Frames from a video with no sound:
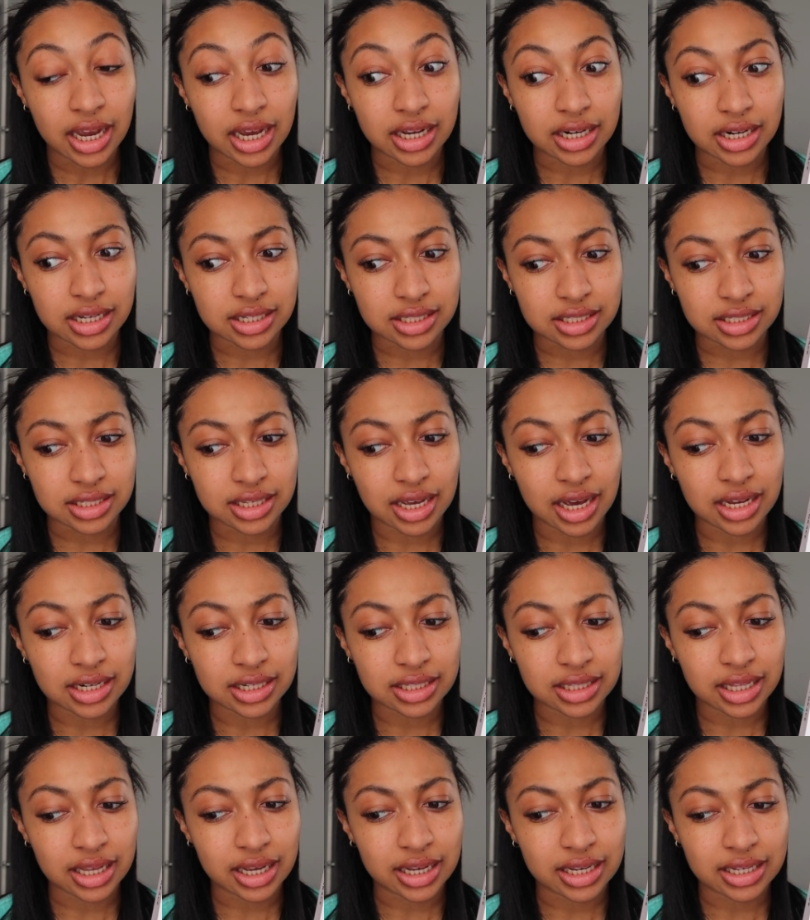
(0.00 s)
And that's kind
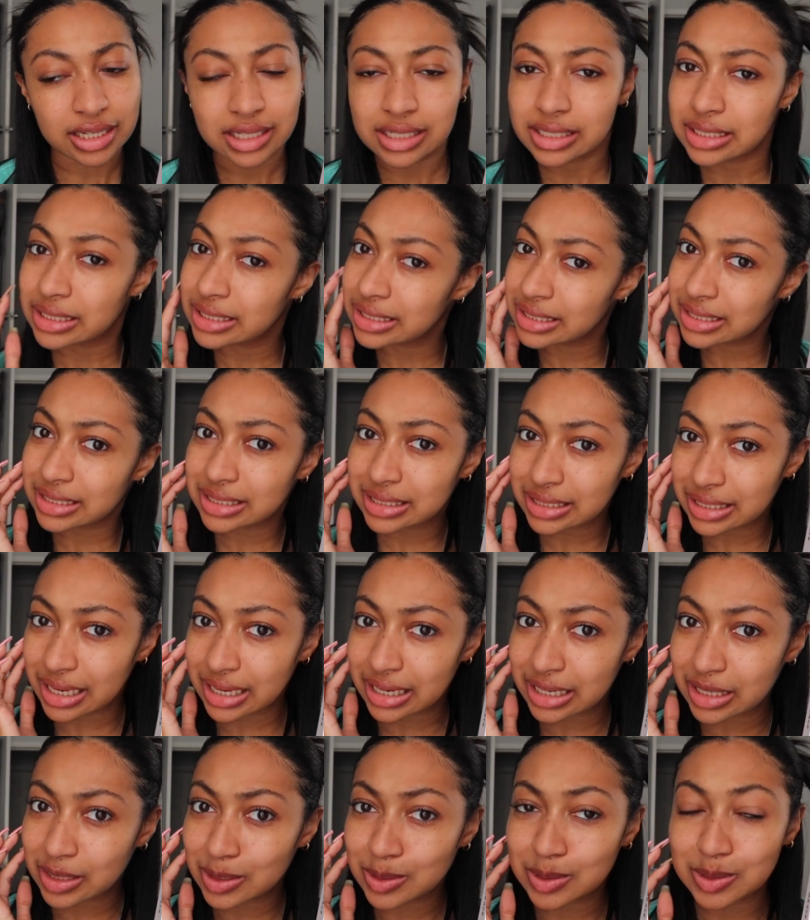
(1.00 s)
of like,
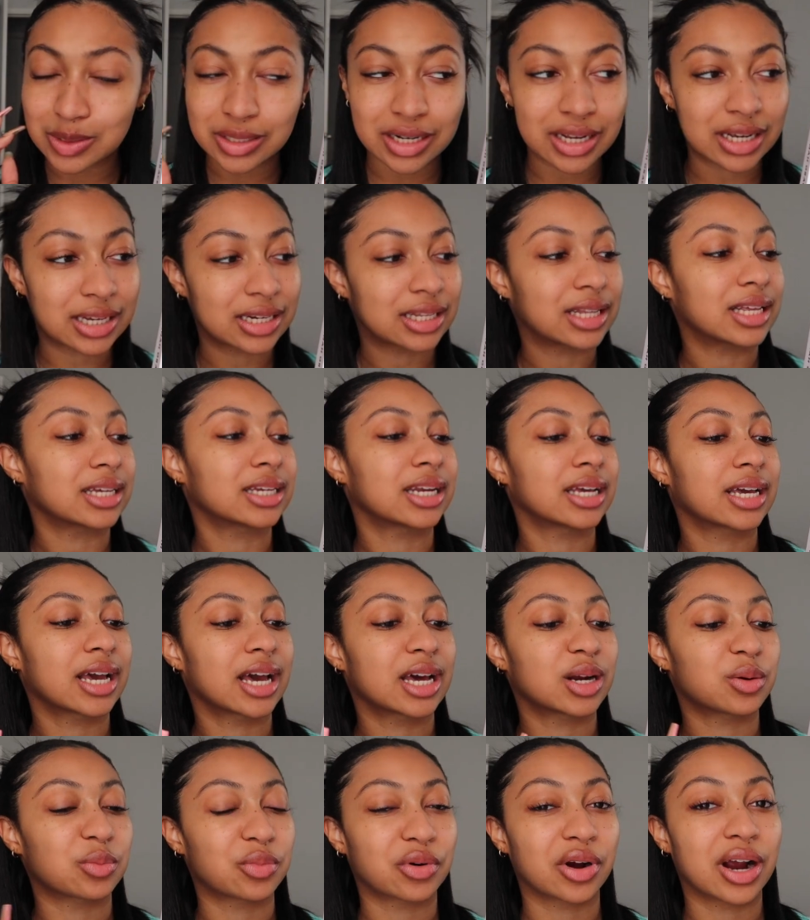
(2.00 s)
how they gonna do that? Like, they
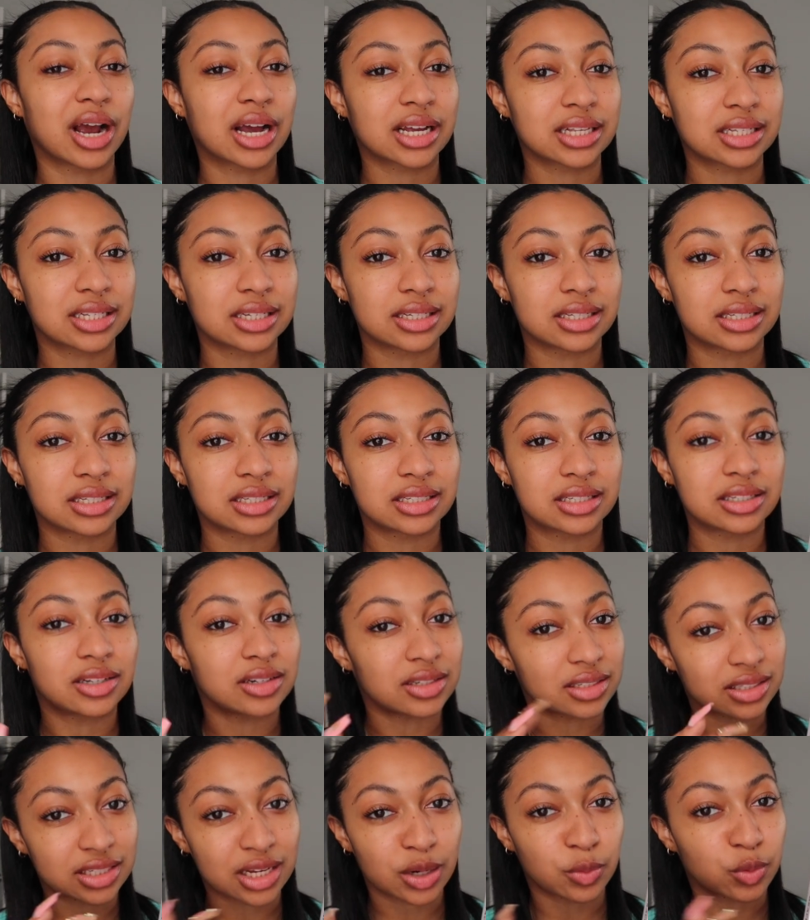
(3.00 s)
gotta practice
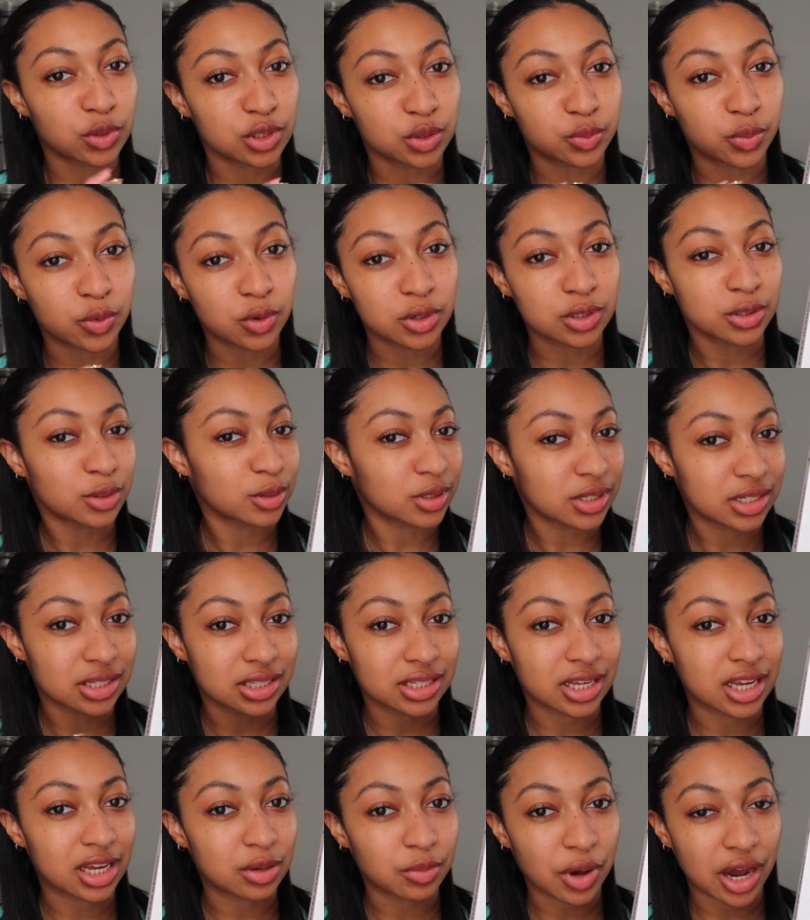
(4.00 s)
their separate sports on the
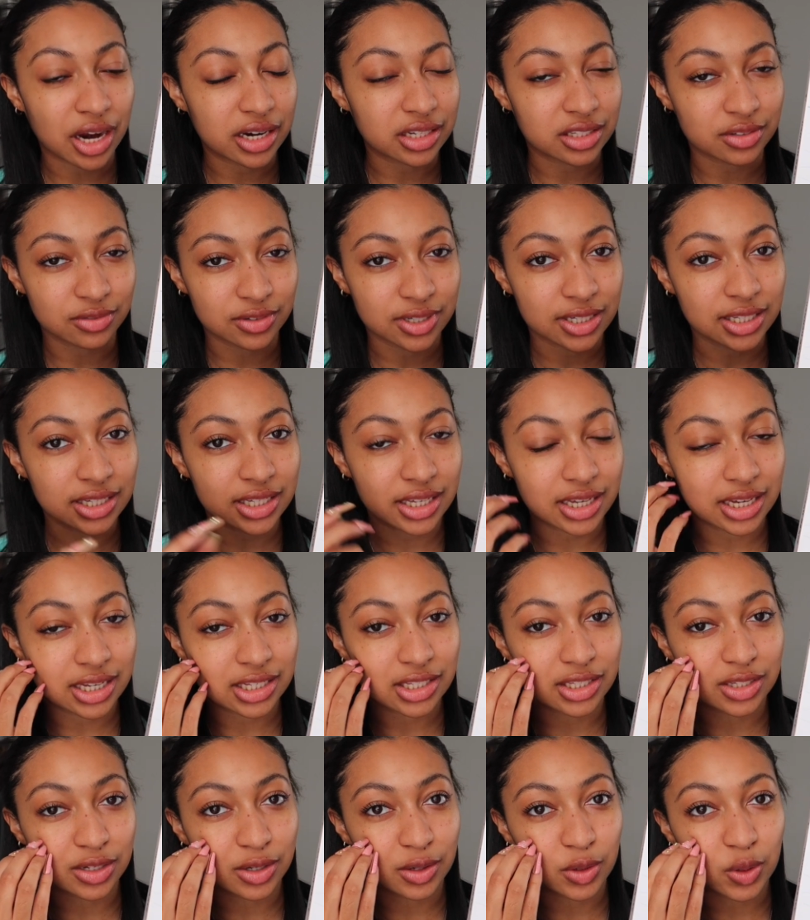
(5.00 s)
same ice rink.
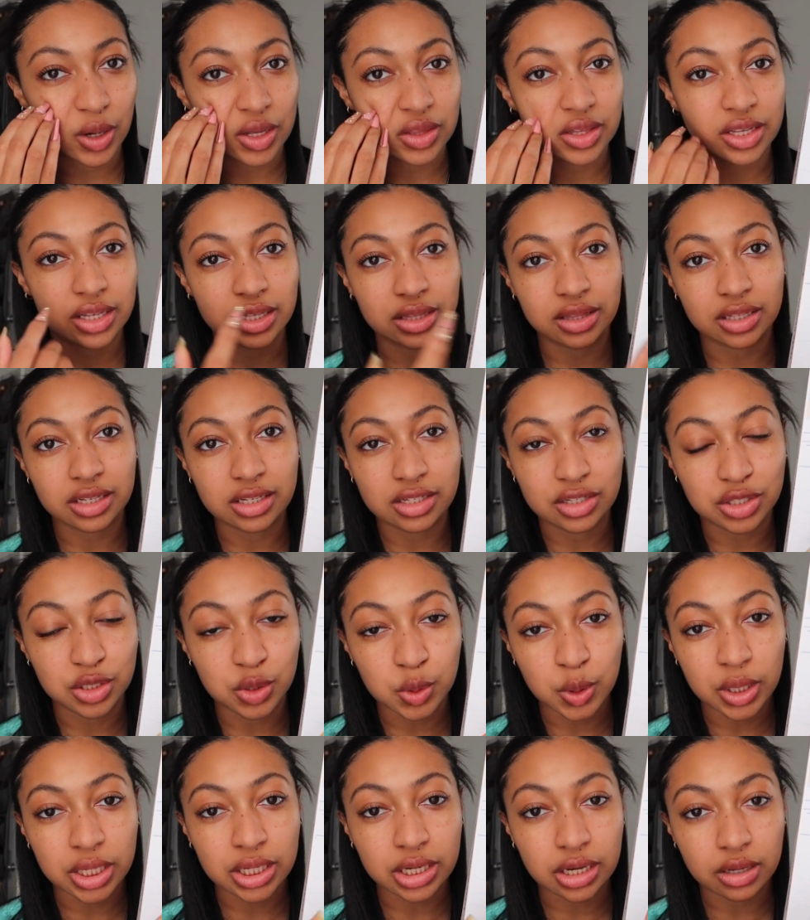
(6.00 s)
And so I think these
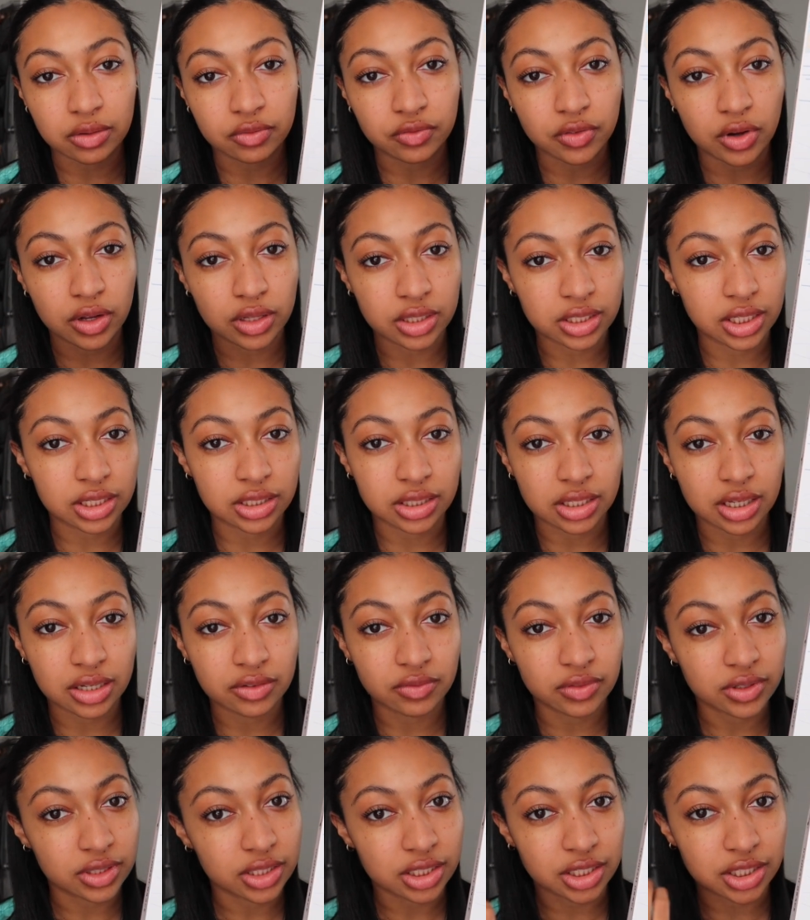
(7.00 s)
two end up falling in
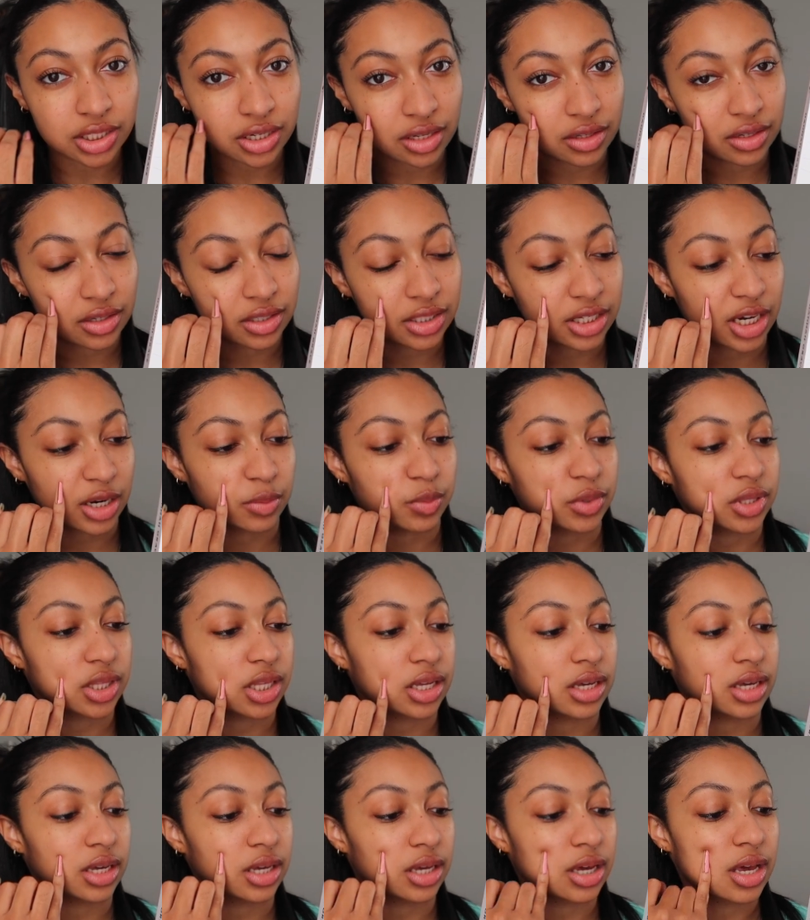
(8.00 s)
love with each other type of
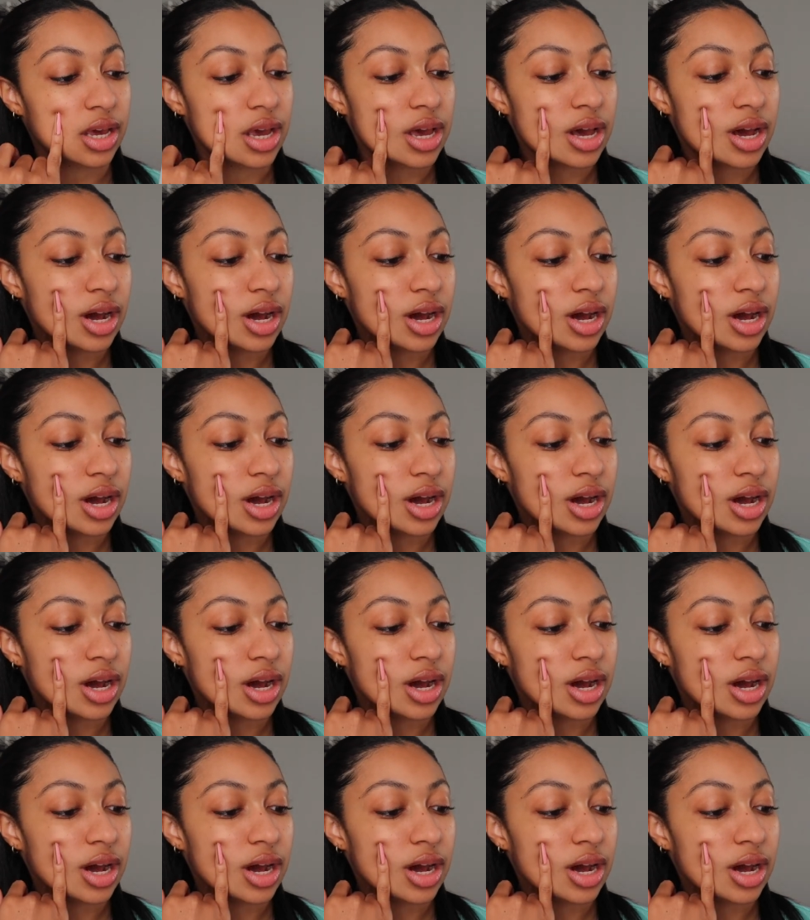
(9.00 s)
thing.